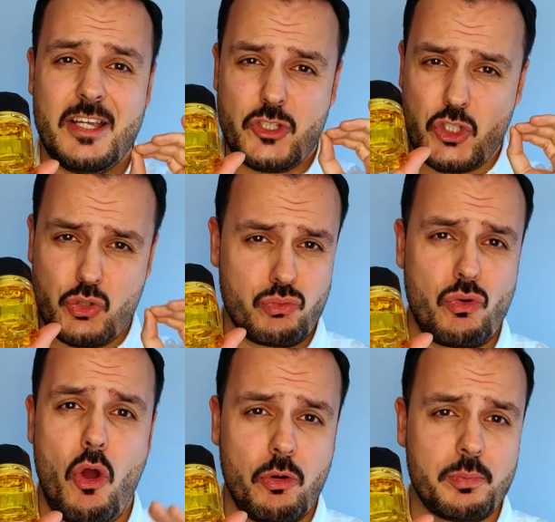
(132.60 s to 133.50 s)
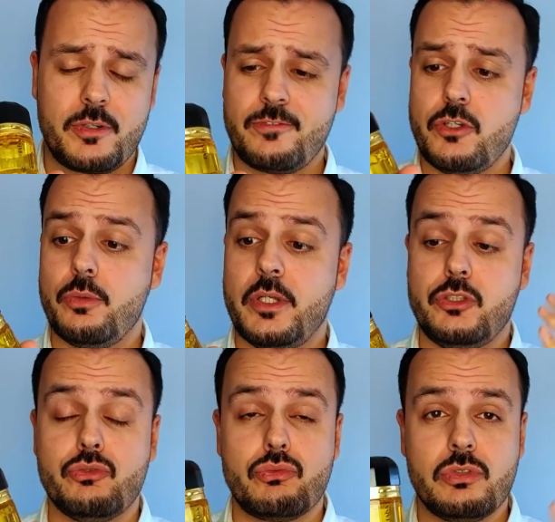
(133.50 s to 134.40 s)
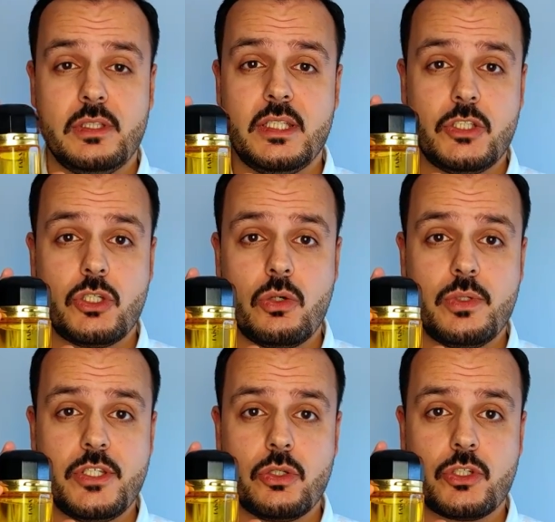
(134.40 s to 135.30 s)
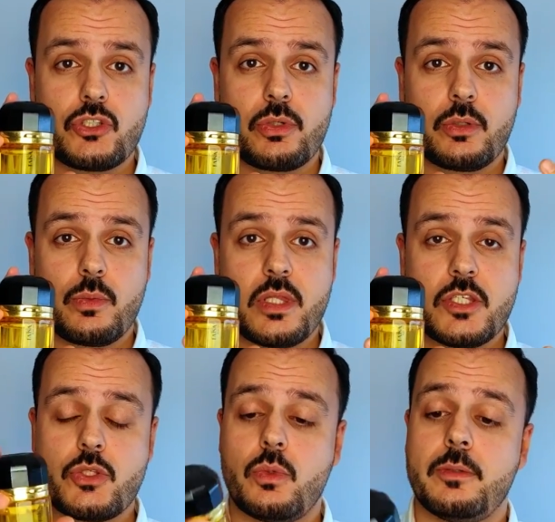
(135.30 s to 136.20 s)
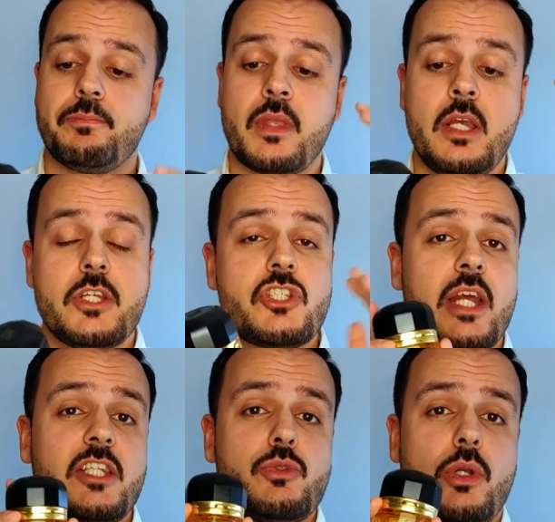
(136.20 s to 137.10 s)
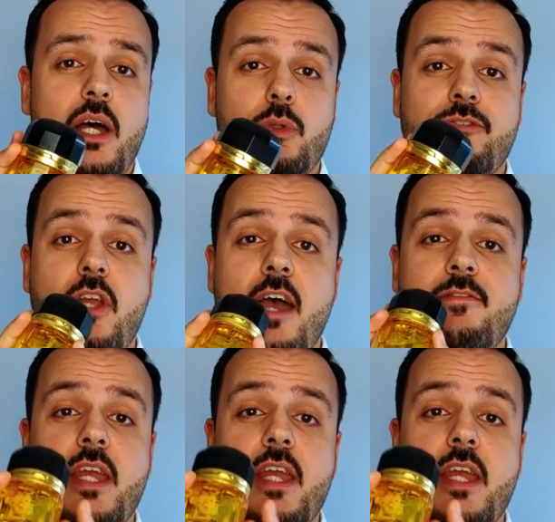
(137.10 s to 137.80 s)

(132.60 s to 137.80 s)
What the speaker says: strong perfume, and you really need to go easy on the trigger with this one. Check this one out if you have